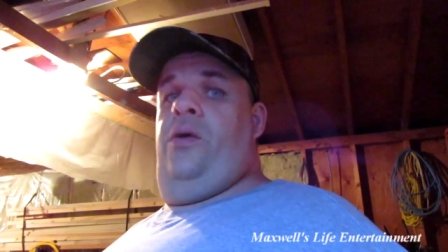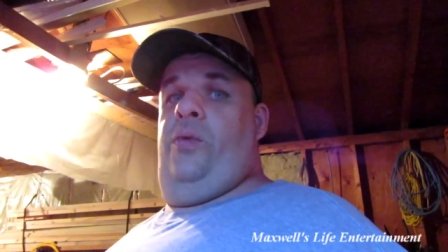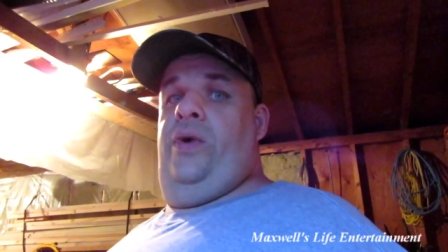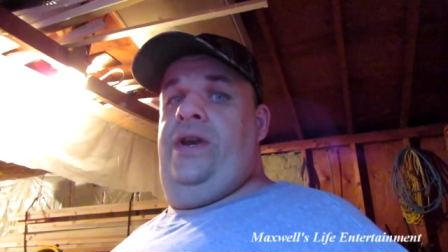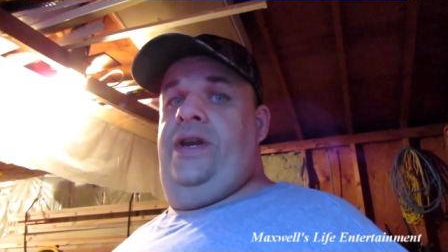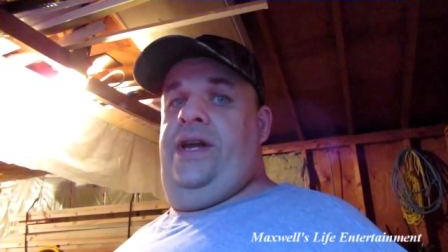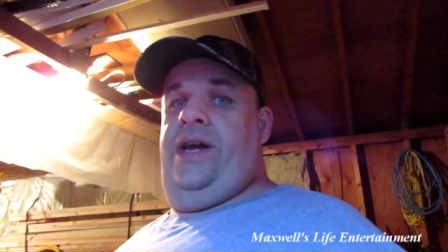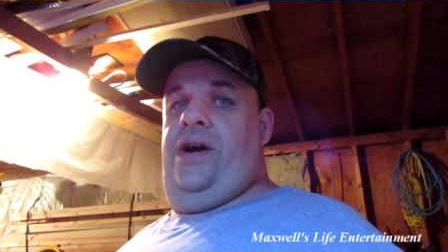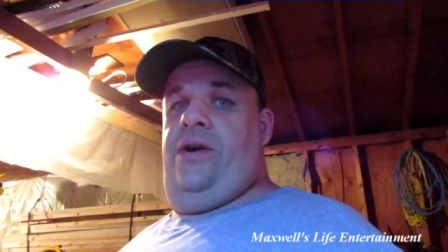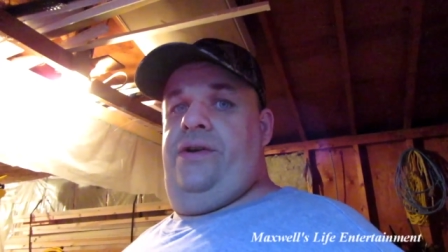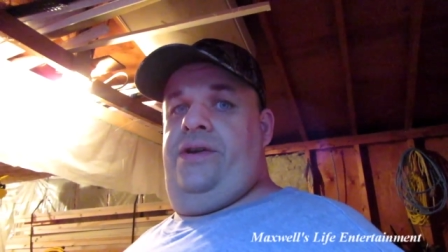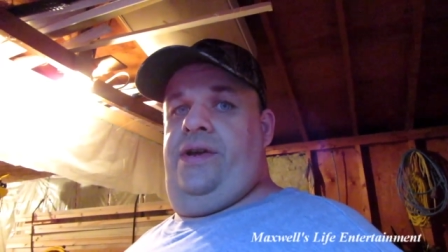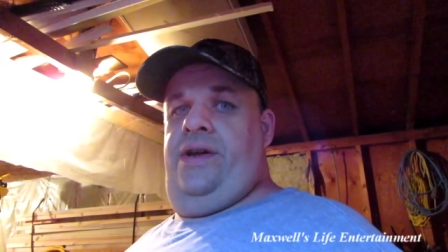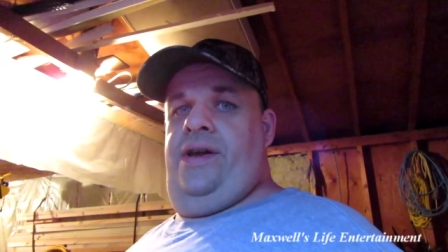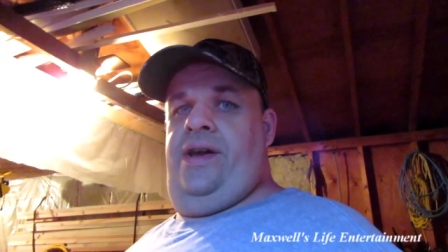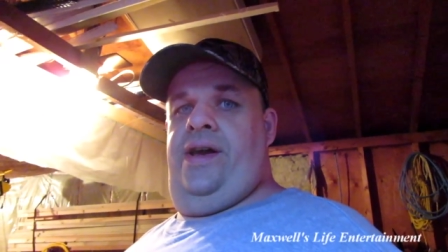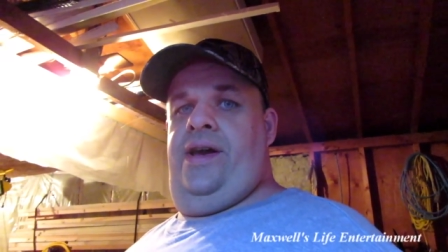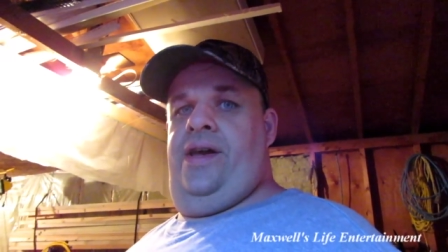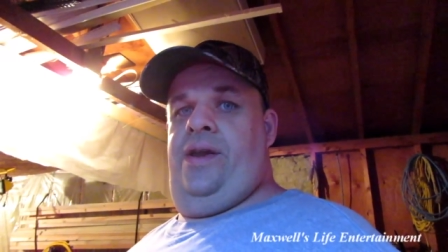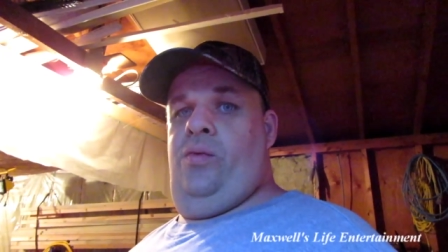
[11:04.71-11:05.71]
windy out
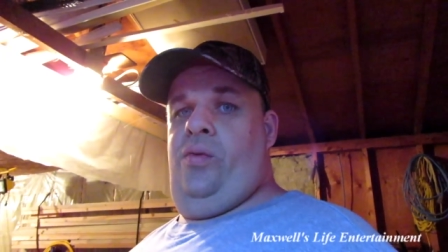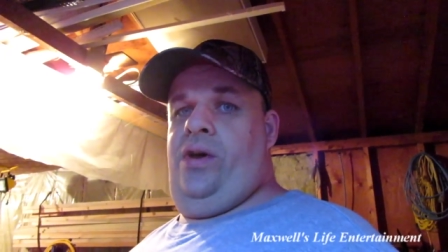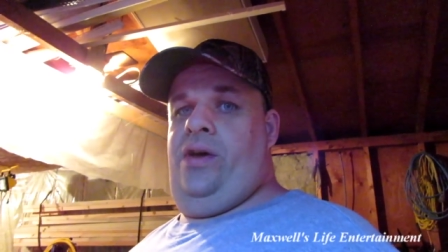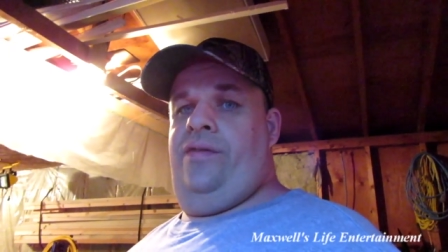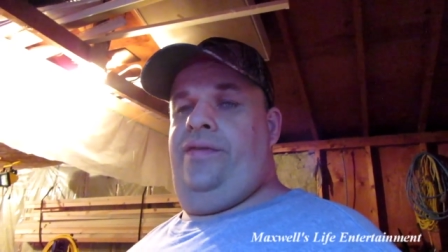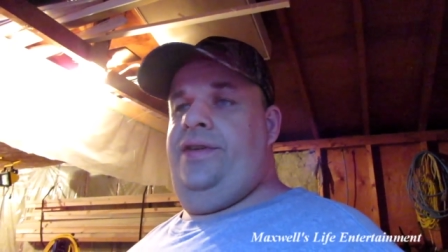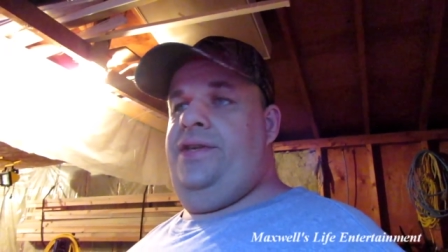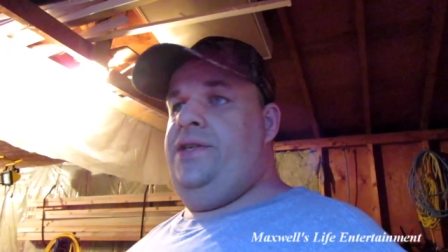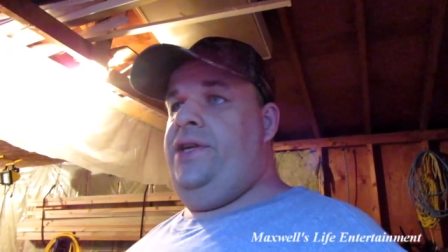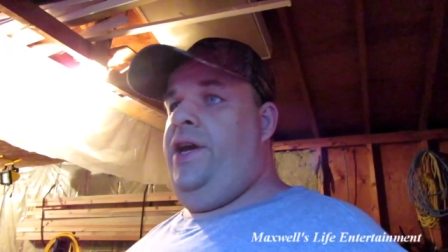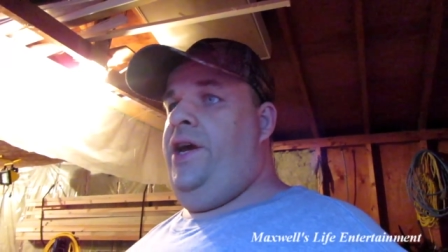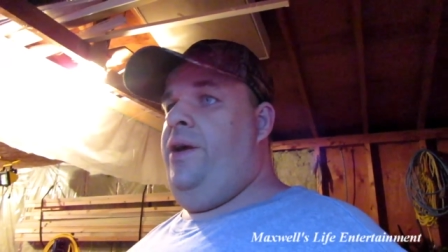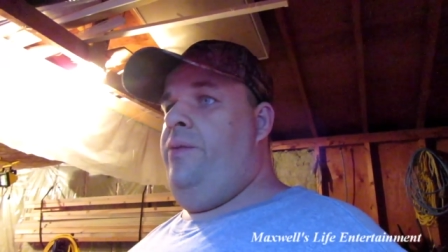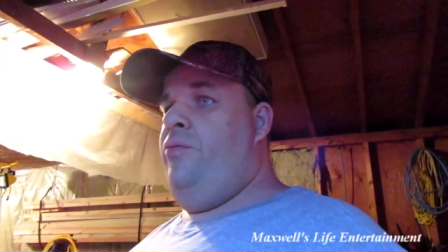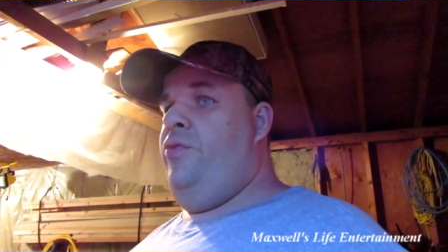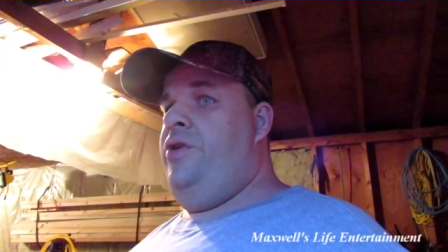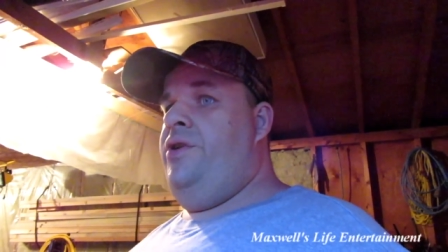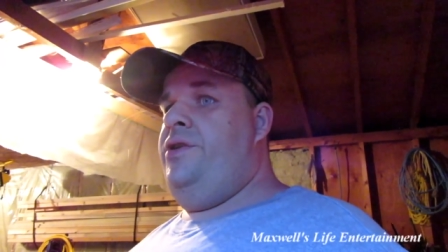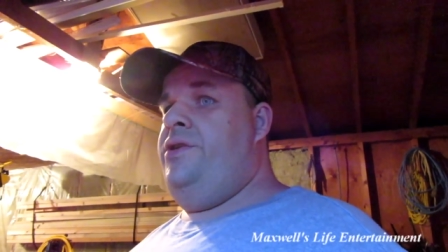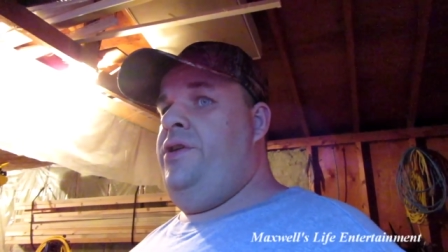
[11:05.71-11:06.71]
and, well, these
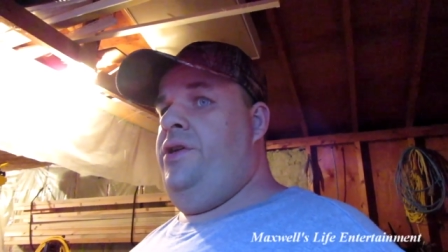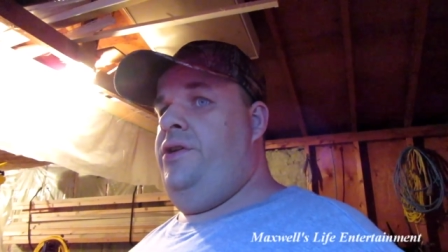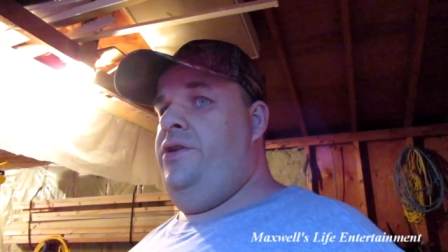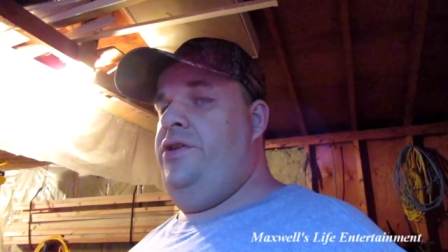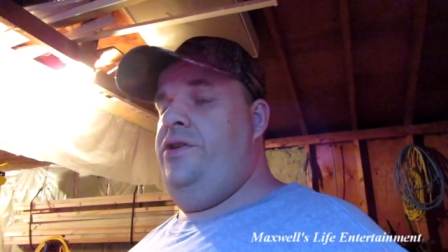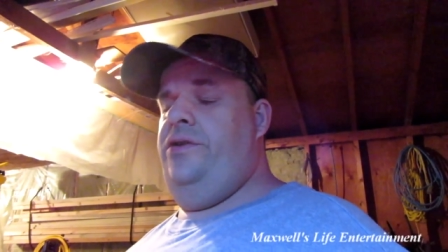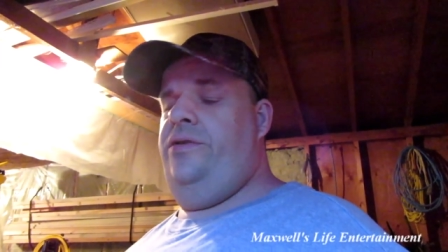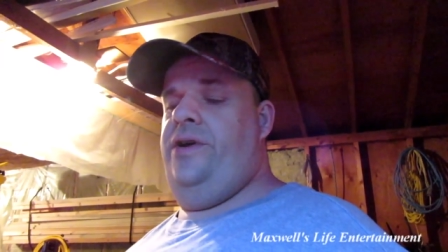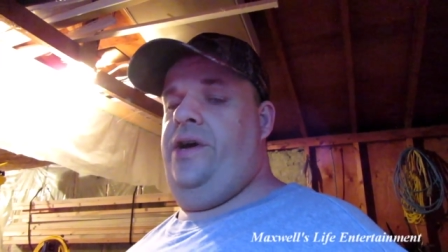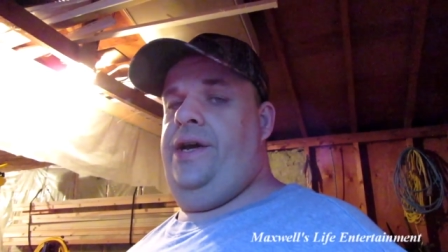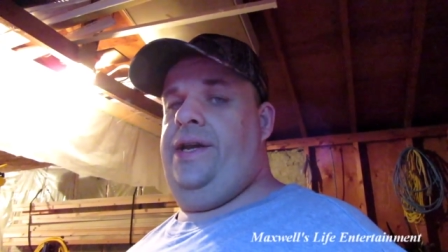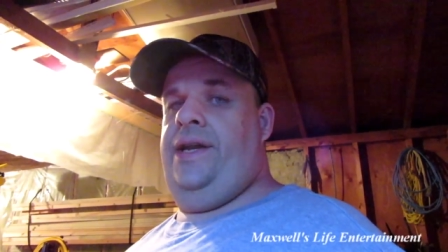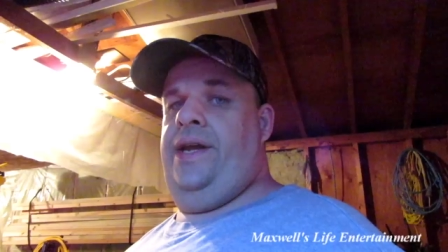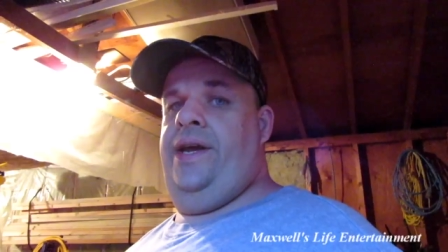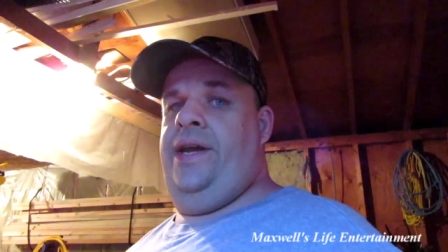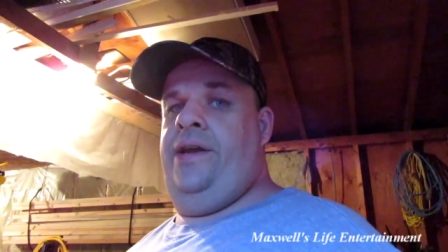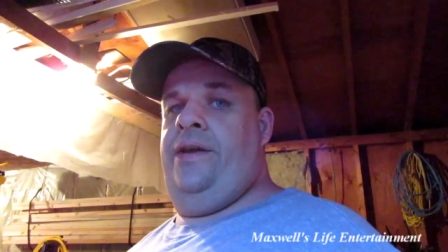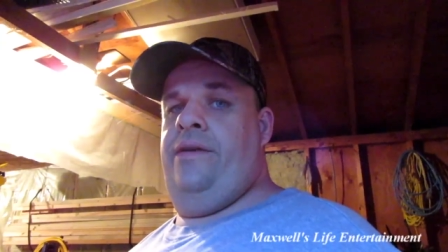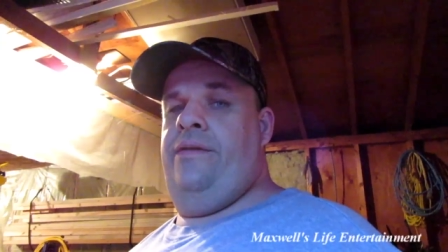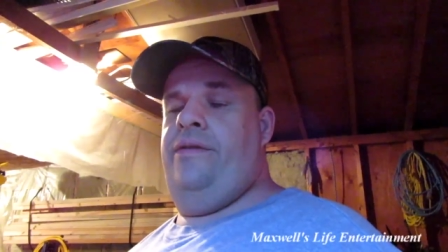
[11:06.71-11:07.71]
cameras do not
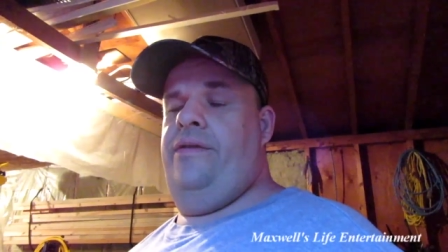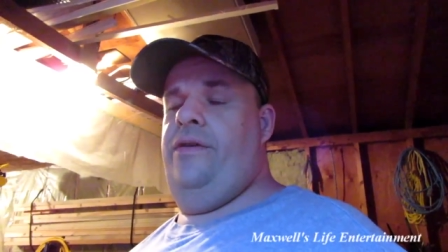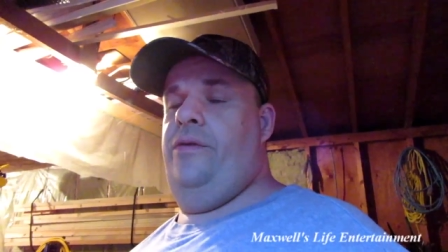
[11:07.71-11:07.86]
like